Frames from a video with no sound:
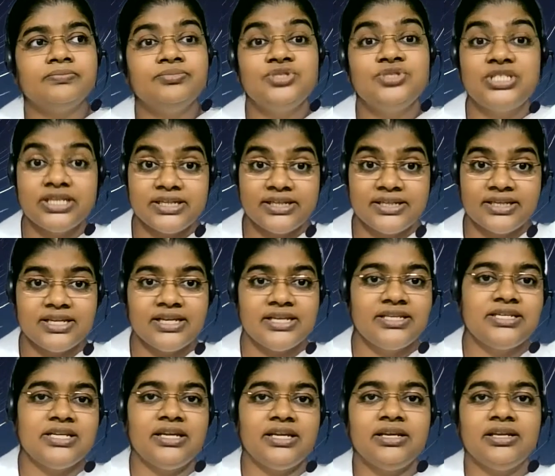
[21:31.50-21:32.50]

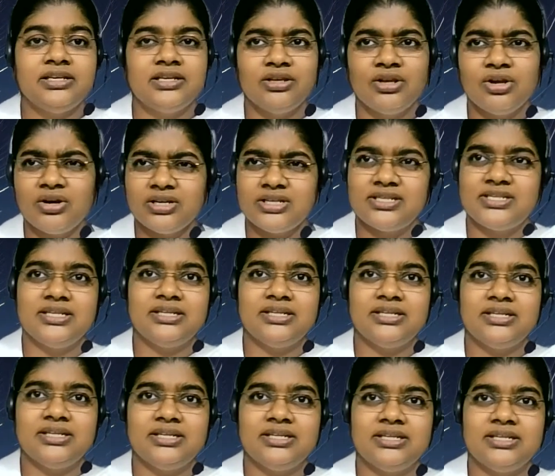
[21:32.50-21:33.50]
dignity, not
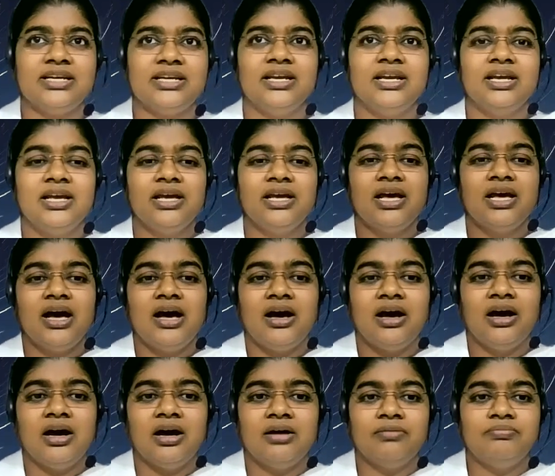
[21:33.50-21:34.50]
dignity,
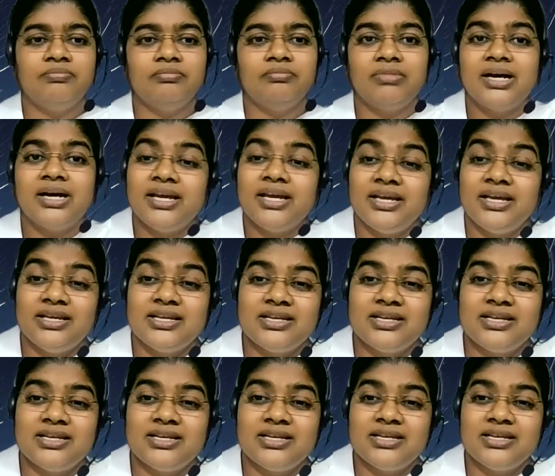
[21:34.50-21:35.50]
my
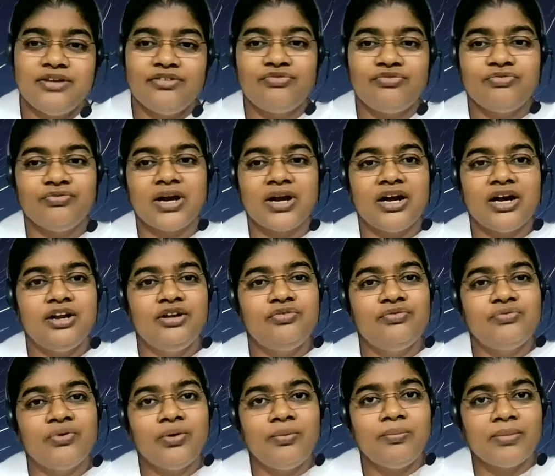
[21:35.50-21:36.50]
safeguard
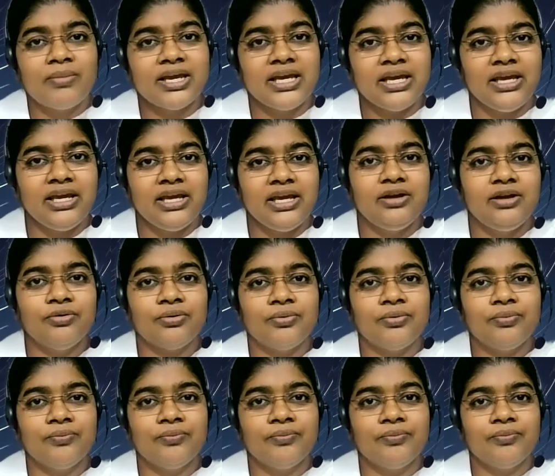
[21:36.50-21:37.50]
for my
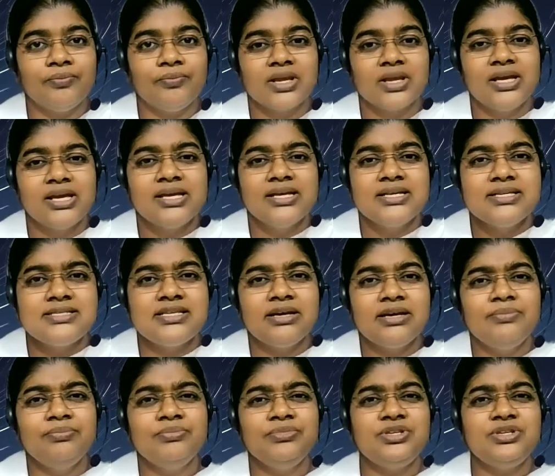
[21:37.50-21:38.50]
ego.
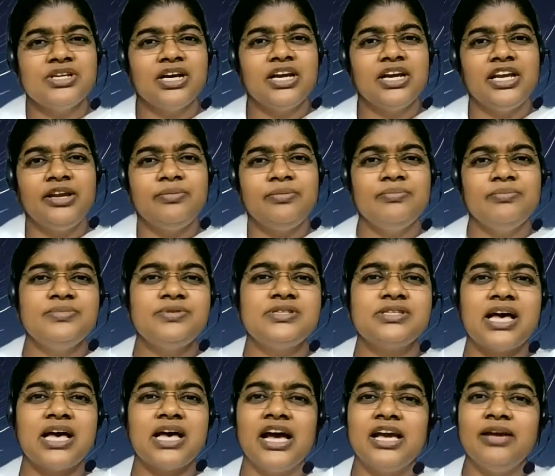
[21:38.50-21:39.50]
Sometimes
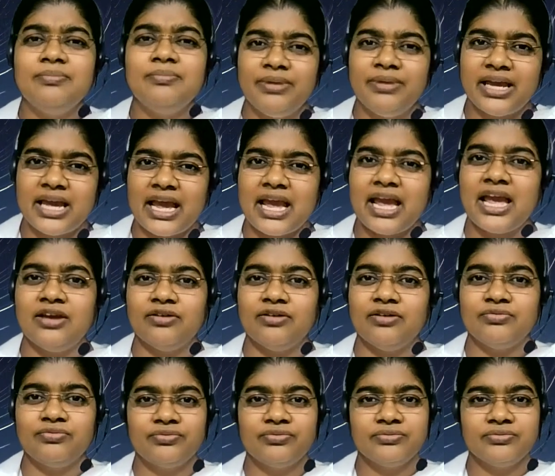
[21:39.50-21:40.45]
I behave